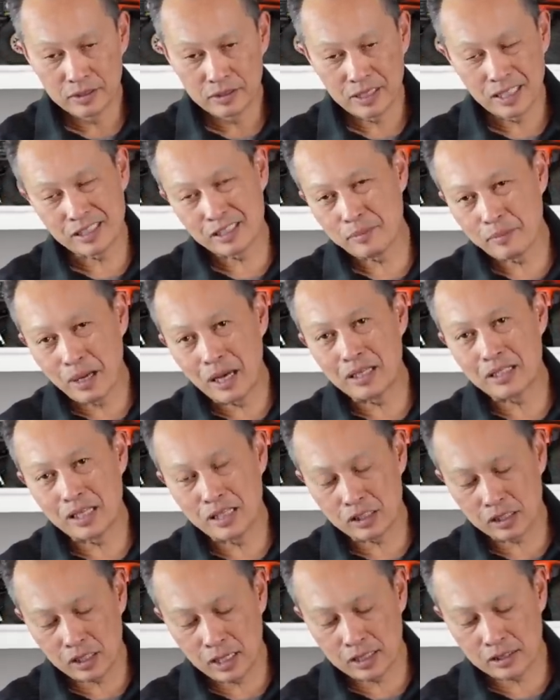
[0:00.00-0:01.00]
That's about
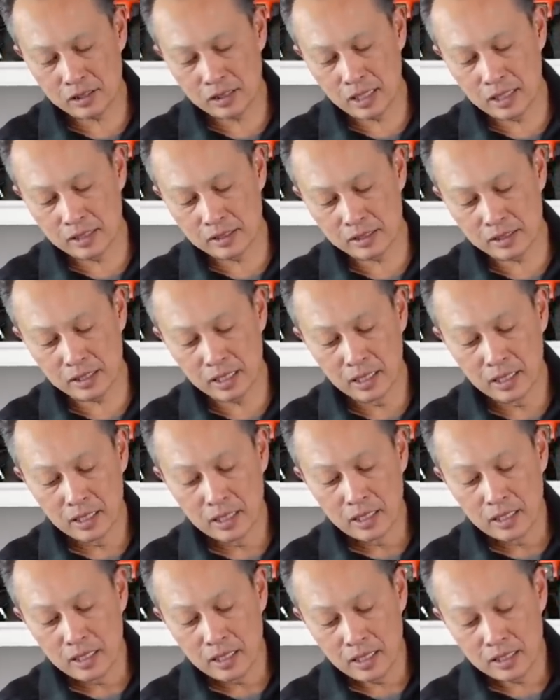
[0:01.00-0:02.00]

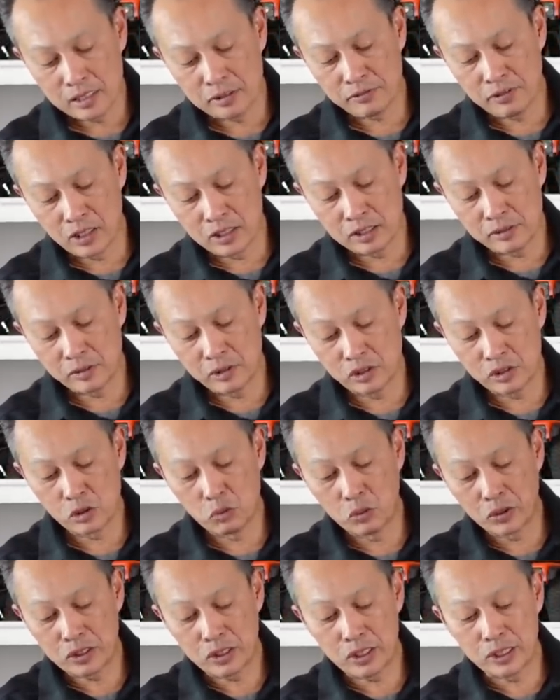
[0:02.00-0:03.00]
as far as we go.
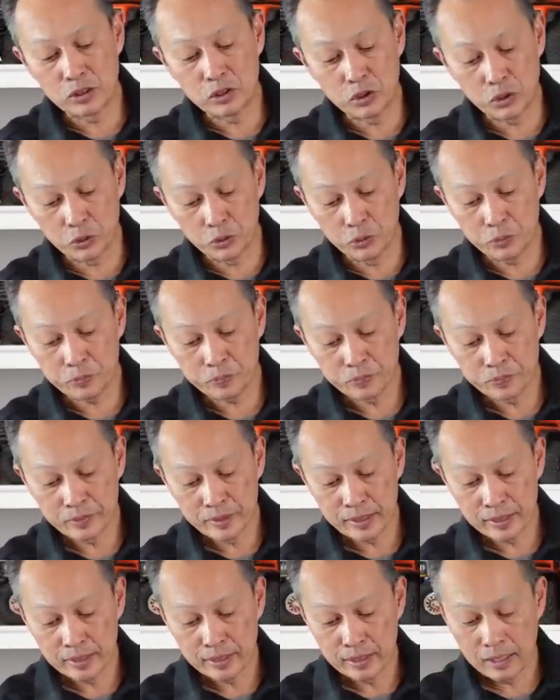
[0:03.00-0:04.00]
So what you can do,
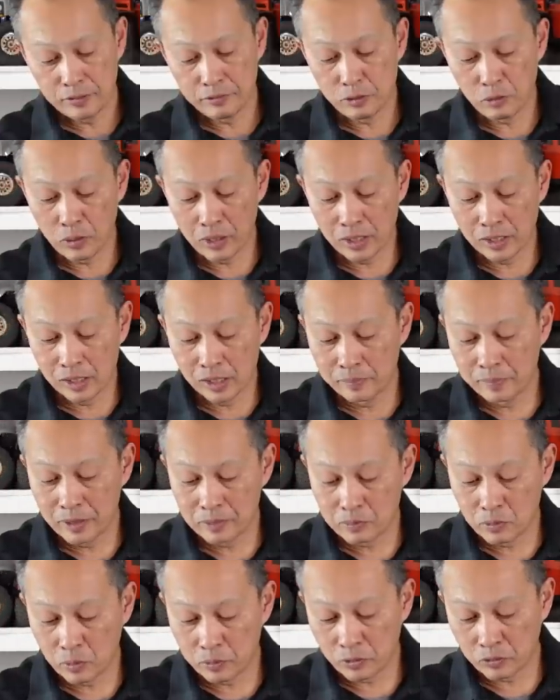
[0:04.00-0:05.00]
if you want a little
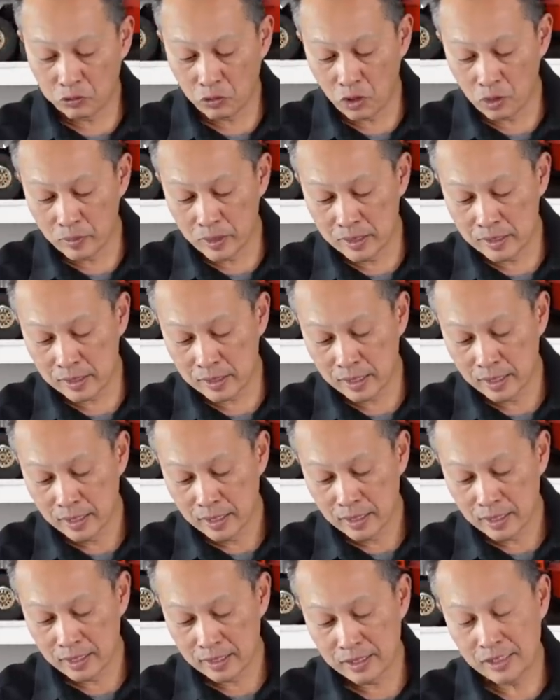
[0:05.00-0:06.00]
bit more performance,
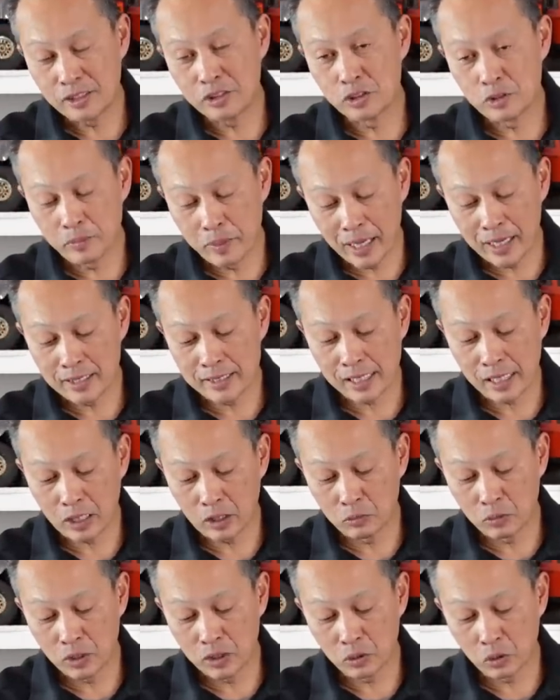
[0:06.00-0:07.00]
is either you buy a
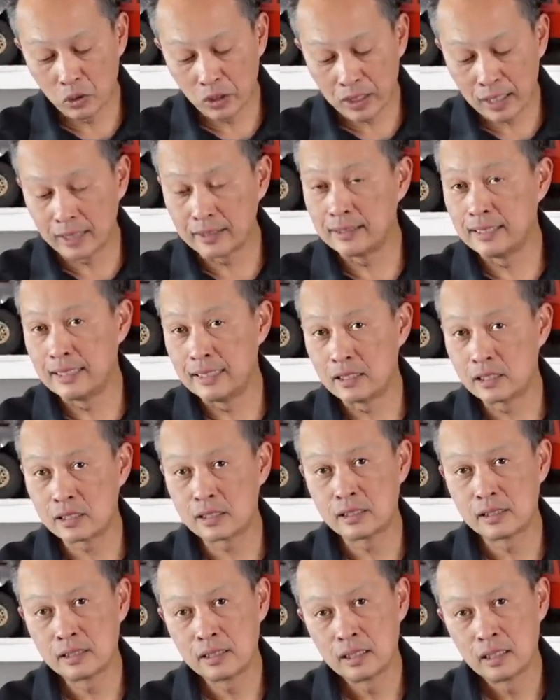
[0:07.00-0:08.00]
second one or cut these.